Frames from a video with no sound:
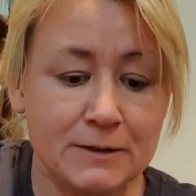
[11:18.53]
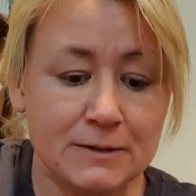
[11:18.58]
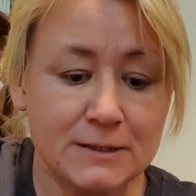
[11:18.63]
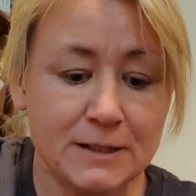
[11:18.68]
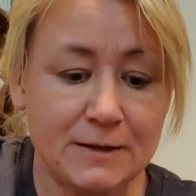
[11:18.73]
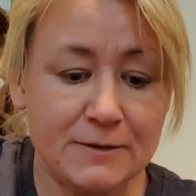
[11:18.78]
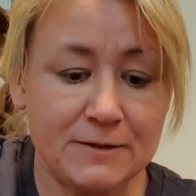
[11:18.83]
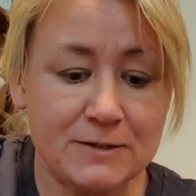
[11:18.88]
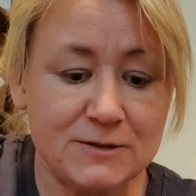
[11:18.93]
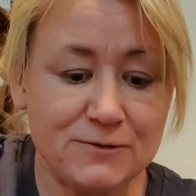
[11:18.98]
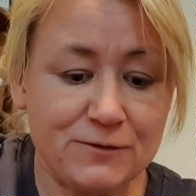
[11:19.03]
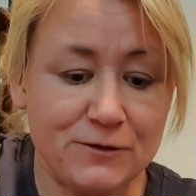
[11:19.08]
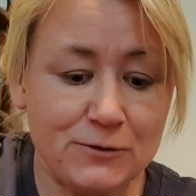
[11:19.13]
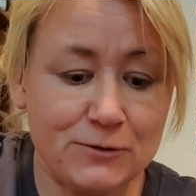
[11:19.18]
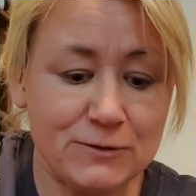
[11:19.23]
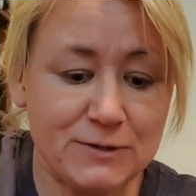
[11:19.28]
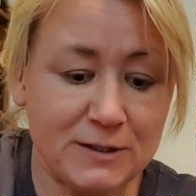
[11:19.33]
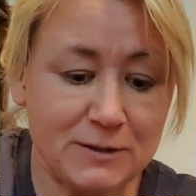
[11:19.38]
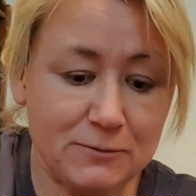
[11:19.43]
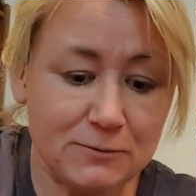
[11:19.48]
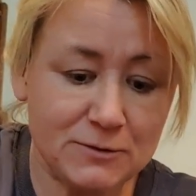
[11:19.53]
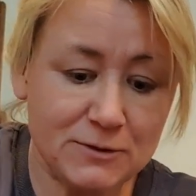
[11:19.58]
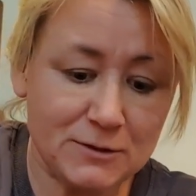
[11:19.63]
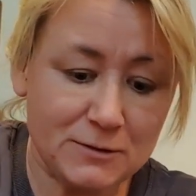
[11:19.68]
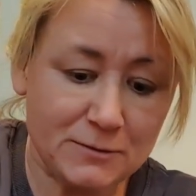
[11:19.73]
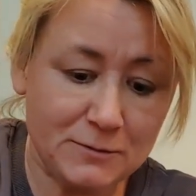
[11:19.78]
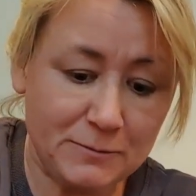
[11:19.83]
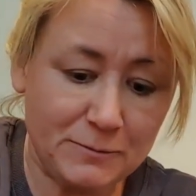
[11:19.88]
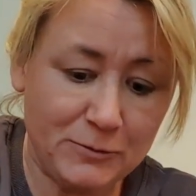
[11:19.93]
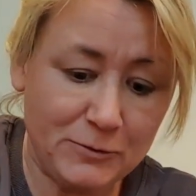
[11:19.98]
Let's get this fuse out,
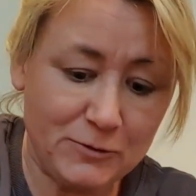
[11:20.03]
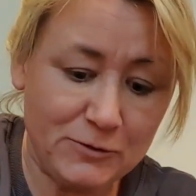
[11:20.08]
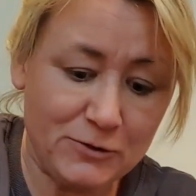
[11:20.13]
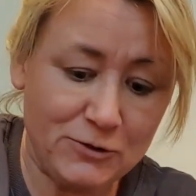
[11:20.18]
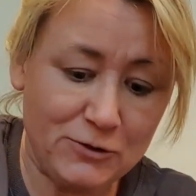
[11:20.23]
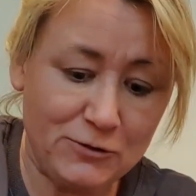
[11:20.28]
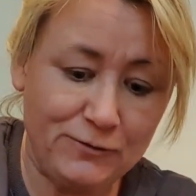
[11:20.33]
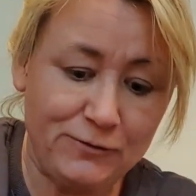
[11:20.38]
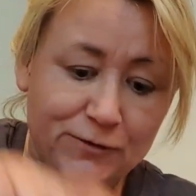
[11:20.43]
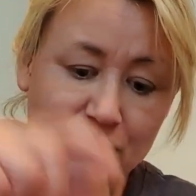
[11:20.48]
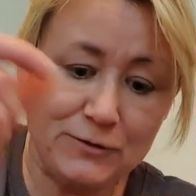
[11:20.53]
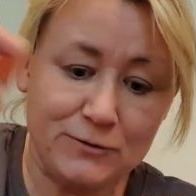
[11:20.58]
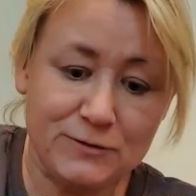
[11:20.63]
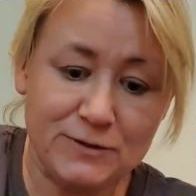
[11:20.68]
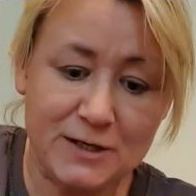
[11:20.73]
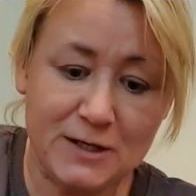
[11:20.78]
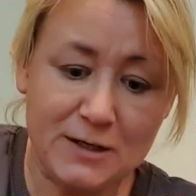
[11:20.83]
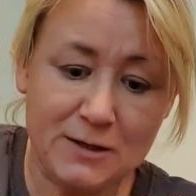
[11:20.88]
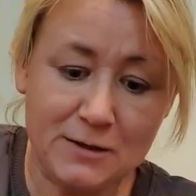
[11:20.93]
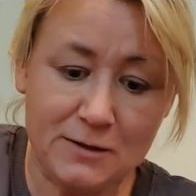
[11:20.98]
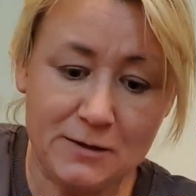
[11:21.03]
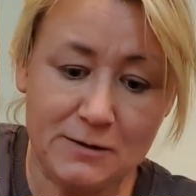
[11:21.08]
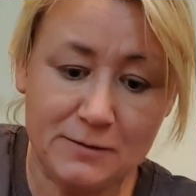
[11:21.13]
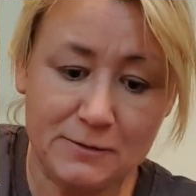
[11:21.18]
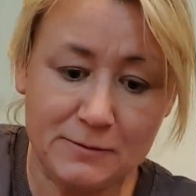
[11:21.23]
put the new fuse in.